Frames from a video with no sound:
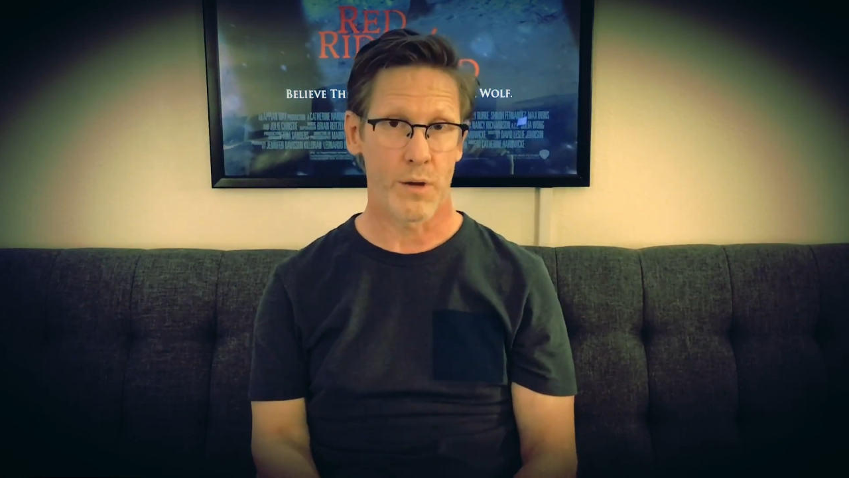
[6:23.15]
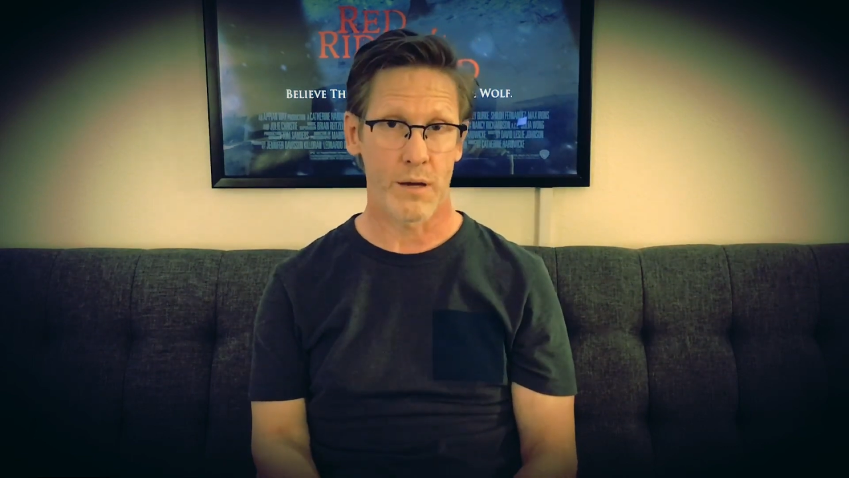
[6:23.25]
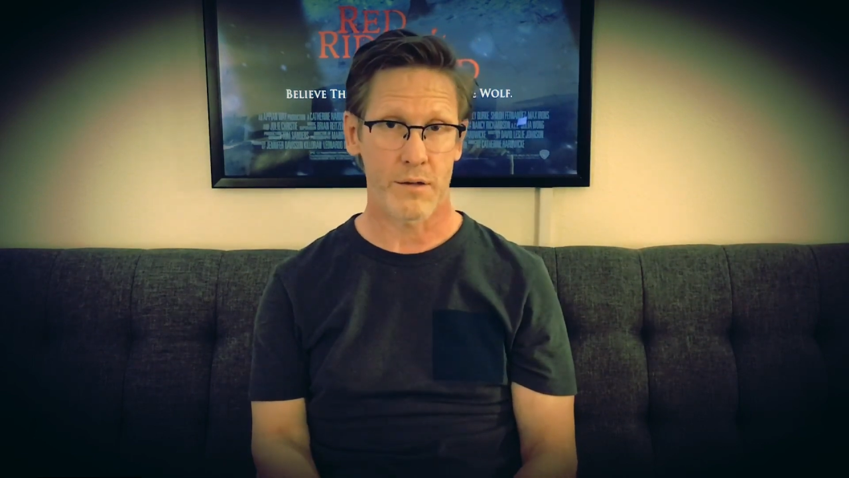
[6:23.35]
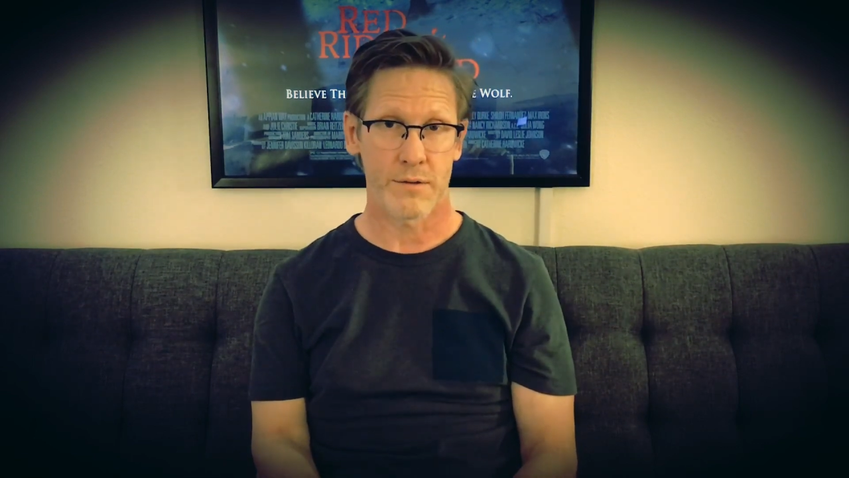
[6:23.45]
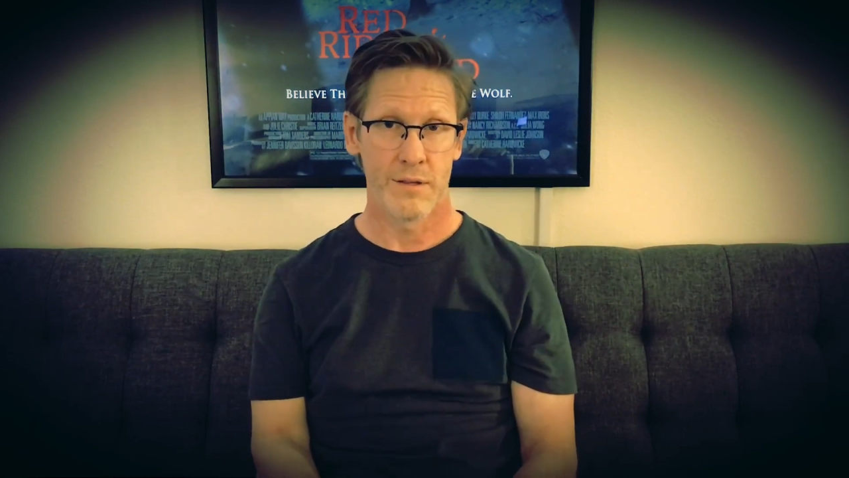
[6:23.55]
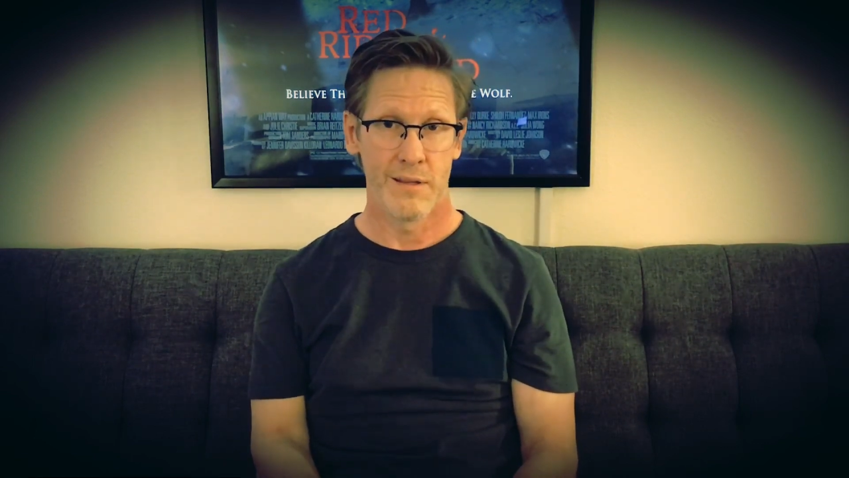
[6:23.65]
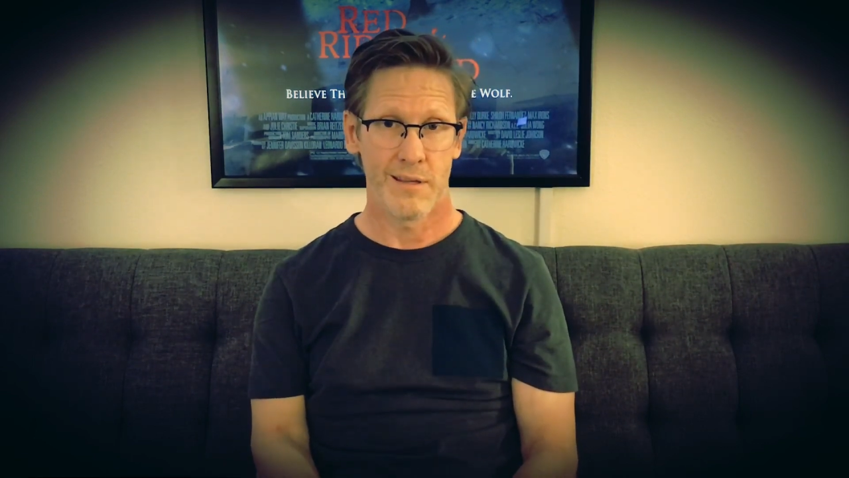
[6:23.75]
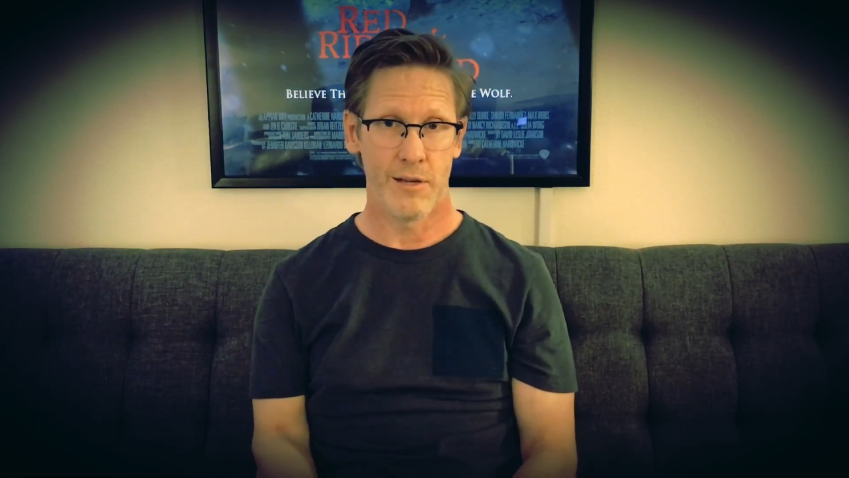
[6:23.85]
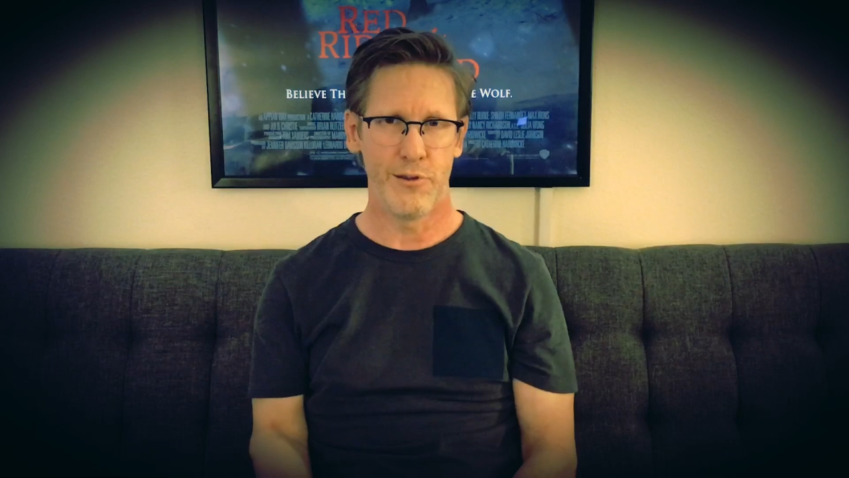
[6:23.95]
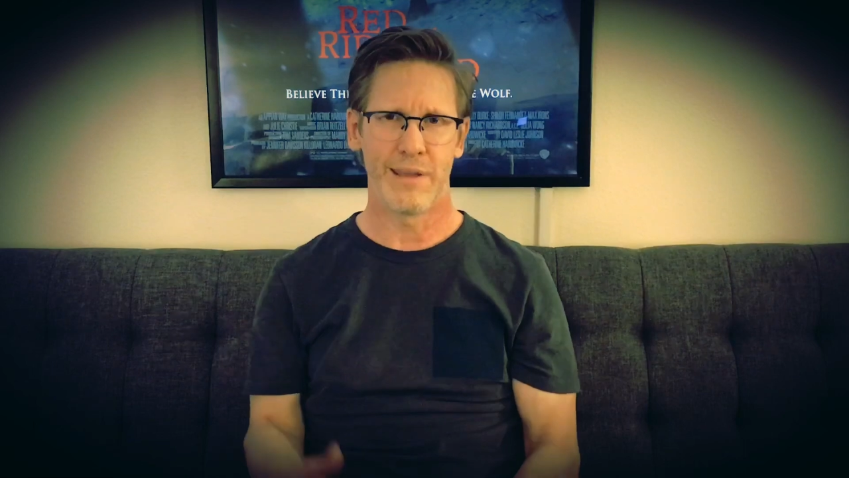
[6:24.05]
bucks.
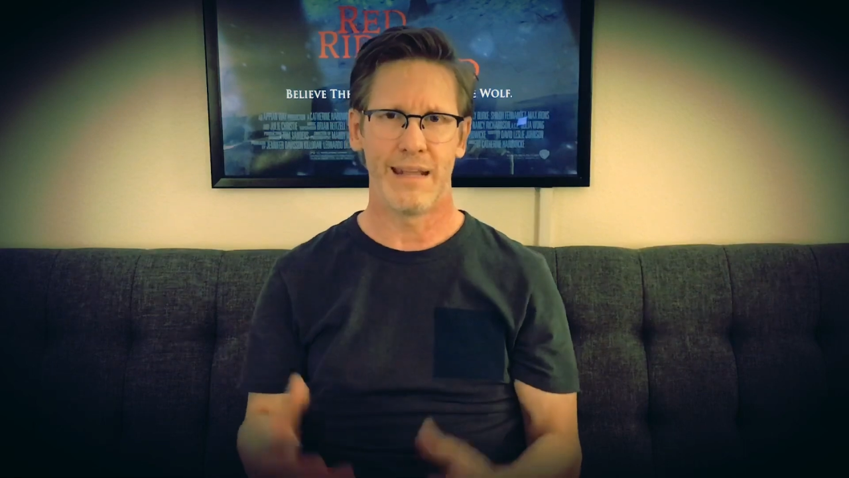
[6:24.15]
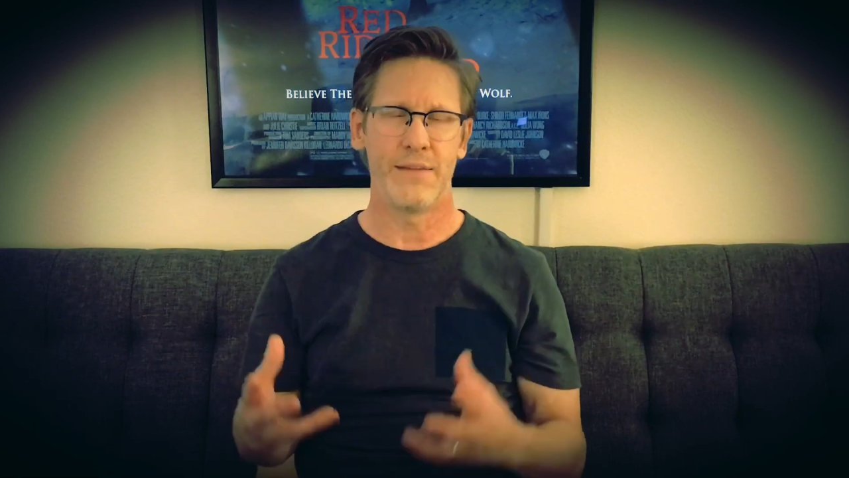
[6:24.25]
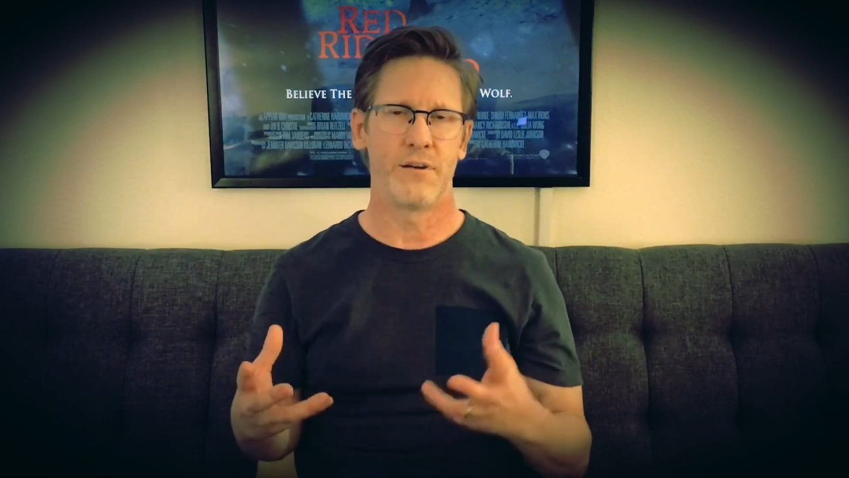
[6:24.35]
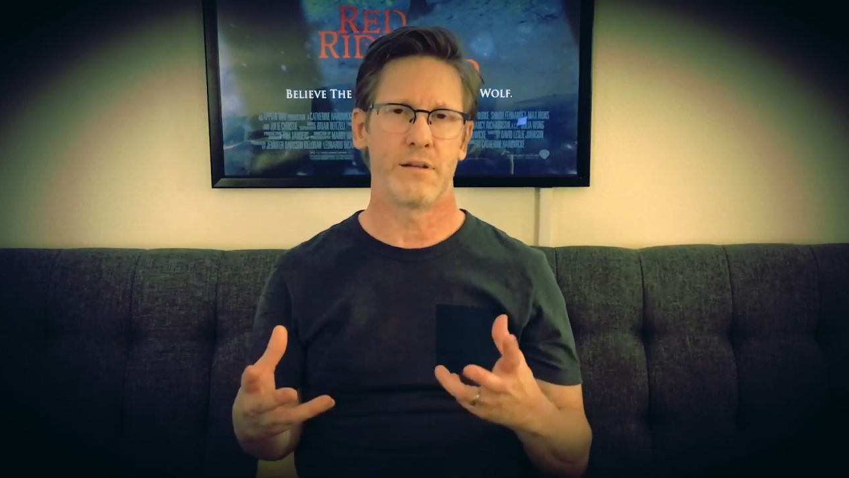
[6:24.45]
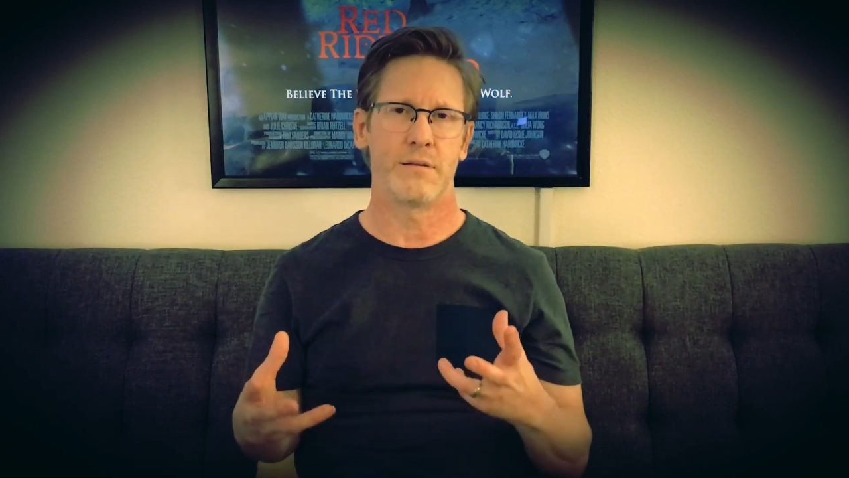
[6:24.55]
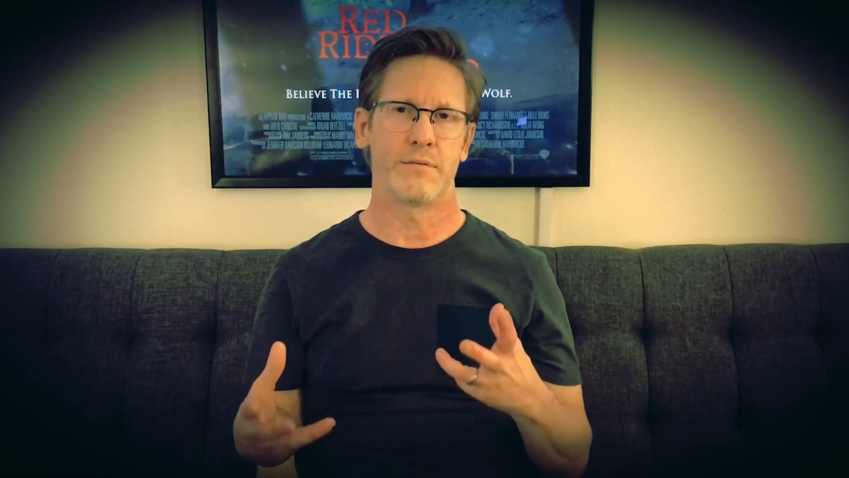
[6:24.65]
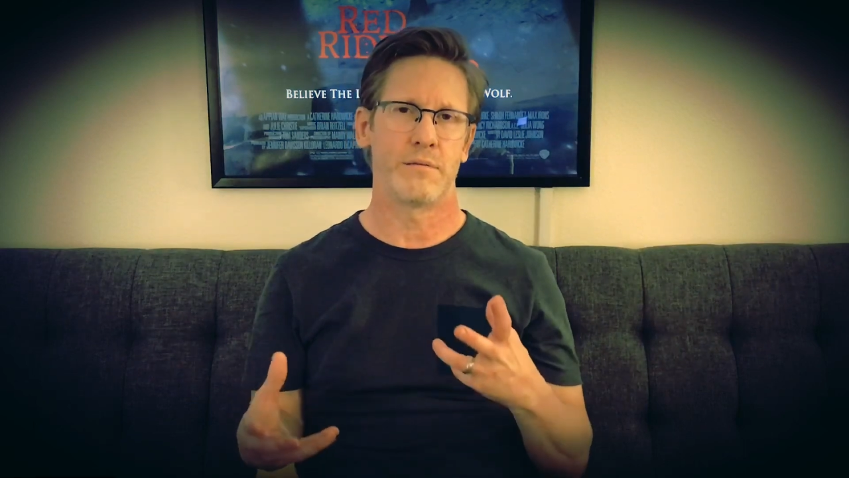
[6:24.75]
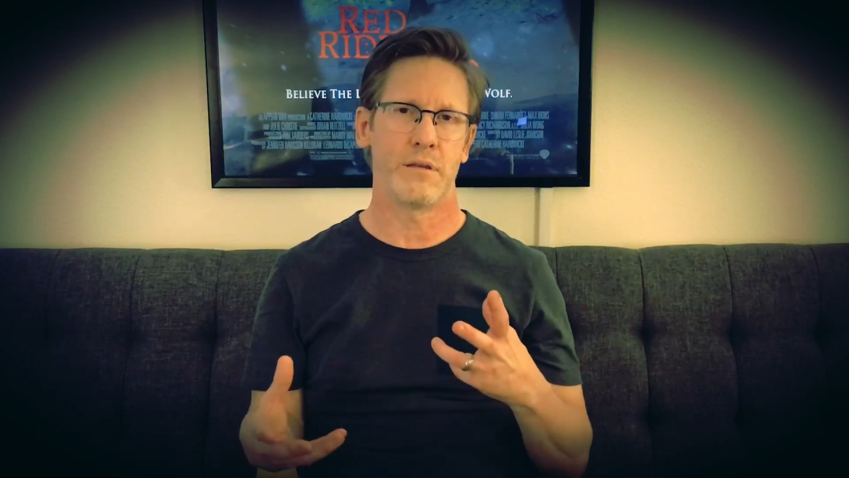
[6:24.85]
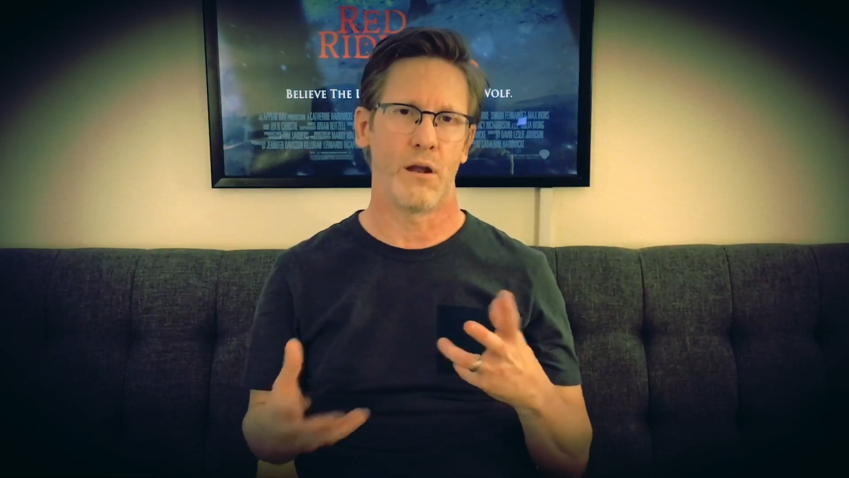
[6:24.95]
You can even,